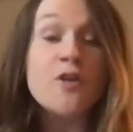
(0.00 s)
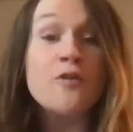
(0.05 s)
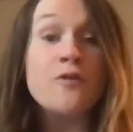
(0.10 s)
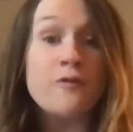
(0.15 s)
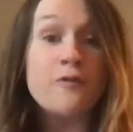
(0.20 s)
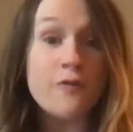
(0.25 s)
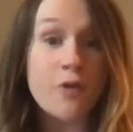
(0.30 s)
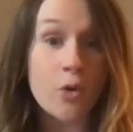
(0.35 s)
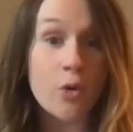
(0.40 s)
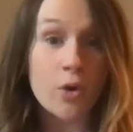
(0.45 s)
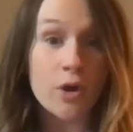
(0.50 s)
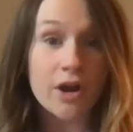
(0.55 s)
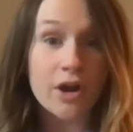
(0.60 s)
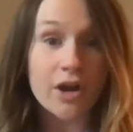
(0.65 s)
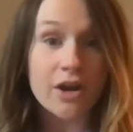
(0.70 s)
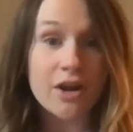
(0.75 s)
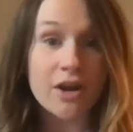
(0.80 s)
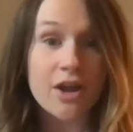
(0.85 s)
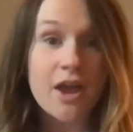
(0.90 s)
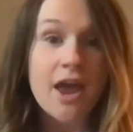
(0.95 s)

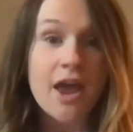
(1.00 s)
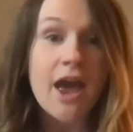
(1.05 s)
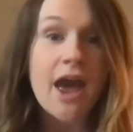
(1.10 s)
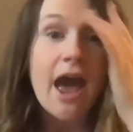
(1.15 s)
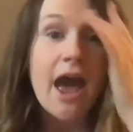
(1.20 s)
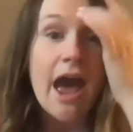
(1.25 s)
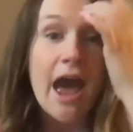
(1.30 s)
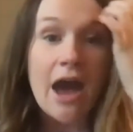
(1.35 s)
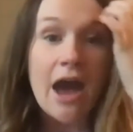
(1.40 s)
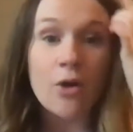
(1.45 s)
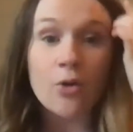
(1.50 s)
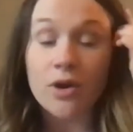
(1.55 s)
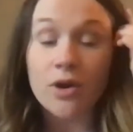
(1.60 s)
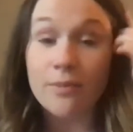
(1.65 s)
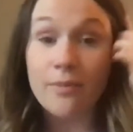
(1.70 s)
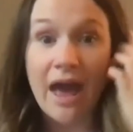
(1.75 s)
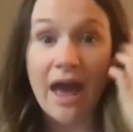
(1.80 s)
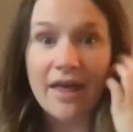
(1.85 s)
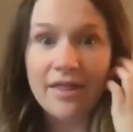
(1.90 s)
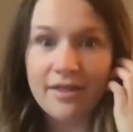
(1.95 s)
for our
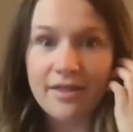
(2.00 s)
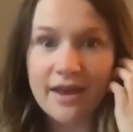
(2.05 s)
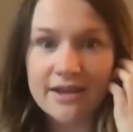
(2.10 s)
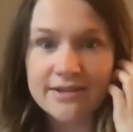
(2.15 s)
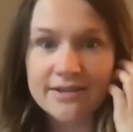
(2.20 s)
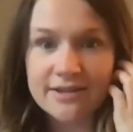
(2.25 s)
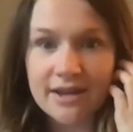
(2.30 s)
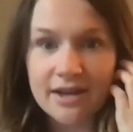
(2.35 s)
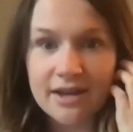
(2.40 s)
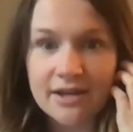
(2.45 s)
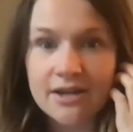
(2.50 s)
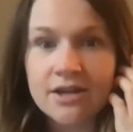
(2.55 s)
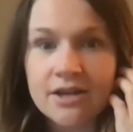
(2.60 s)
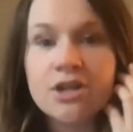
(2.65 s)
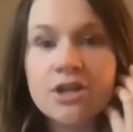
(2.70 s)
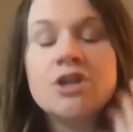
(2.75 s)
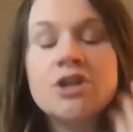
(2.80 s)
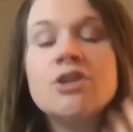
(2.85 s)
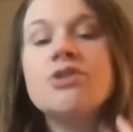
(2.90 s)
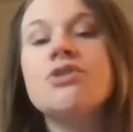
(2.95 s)
math lesson.
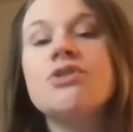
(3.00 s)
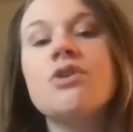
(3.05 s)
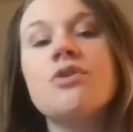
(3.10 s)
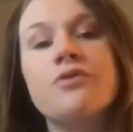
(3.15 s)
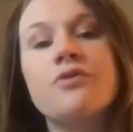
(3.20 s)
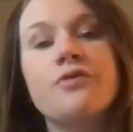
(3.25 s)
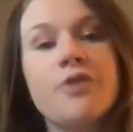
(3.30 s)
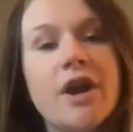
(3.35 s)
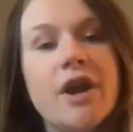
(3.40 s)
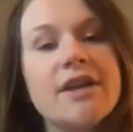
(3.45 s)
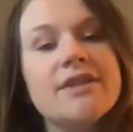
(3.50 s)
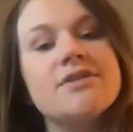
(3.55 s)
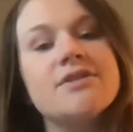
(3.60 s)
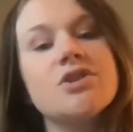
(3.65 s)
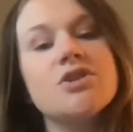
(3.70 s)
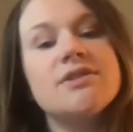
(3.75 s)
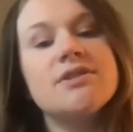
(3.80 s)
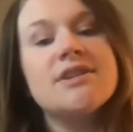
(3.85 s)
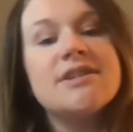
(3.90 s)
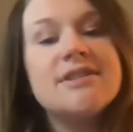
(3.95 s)
So friends,
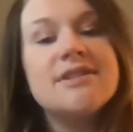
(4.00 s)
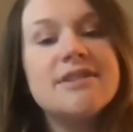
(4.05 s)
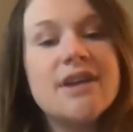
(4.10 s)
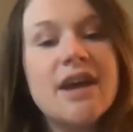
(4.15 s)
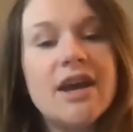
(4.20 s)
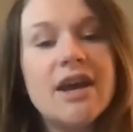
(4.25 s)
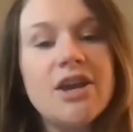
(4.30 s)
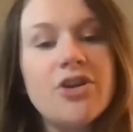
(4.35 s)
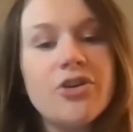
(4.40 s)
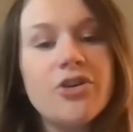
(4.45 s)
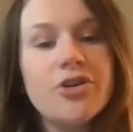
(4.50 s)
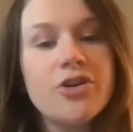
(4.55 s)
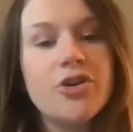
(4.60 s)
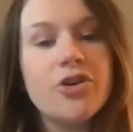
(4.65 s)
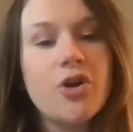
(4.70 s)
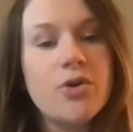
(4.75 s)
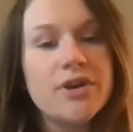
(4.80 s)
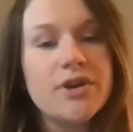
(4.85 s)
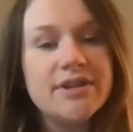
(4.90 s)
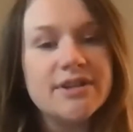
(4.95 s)
today you're
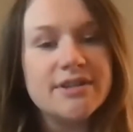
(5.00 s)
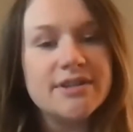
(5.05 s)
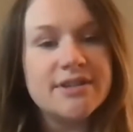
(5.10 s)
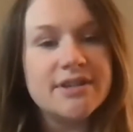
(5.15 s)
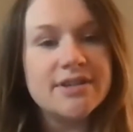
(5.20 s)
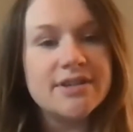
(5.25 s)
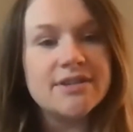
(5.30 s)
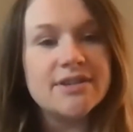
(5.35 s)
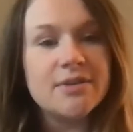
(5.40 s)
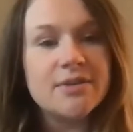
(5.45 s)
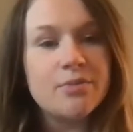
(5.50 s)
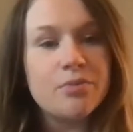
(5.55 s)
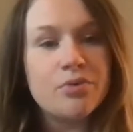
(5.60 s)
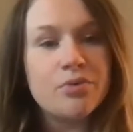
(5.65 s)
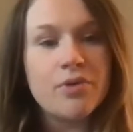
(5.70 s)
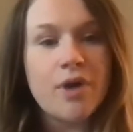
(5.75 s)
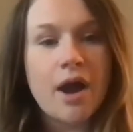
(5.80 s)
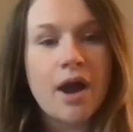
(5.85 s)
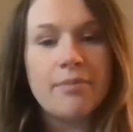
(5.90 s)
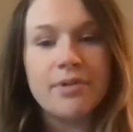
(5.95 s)
going to see some
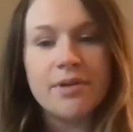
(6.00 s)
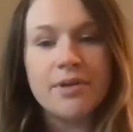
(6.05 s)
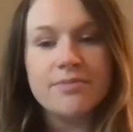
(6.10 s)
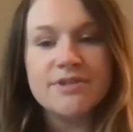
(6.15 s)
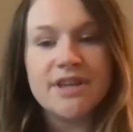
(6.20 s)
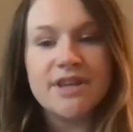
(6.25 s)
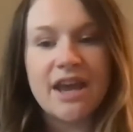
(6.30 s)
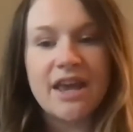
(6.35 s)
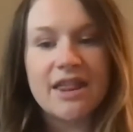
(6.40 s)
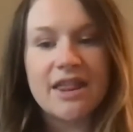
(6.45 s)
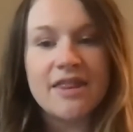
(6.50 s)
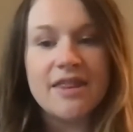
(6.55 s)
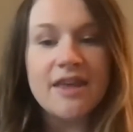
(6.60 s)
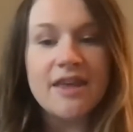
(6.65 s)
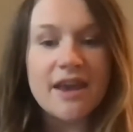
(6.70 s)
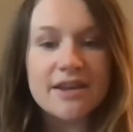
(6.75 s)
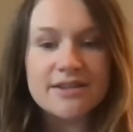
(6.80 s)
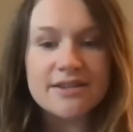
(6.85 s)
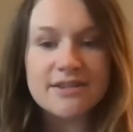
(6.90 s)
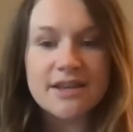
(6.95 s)
problems like
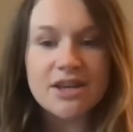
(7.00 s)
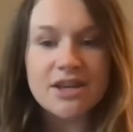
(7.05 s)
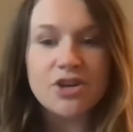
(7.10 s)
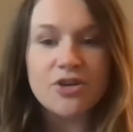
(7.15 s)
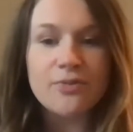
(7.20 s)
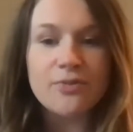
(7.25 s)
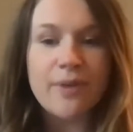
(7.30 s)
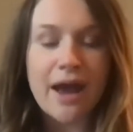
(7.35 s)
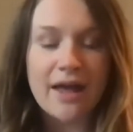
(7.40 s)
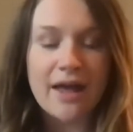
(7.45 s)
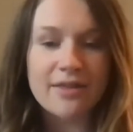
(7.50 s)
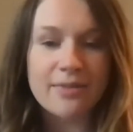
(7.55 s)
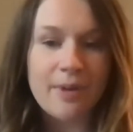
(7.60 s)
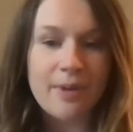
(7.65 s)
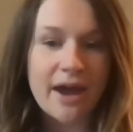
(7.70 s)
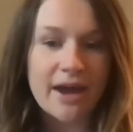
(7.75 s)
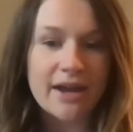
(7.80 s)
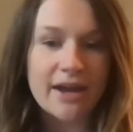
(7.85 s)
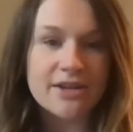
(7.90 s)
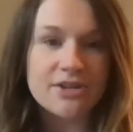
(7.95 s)
this in your math packet.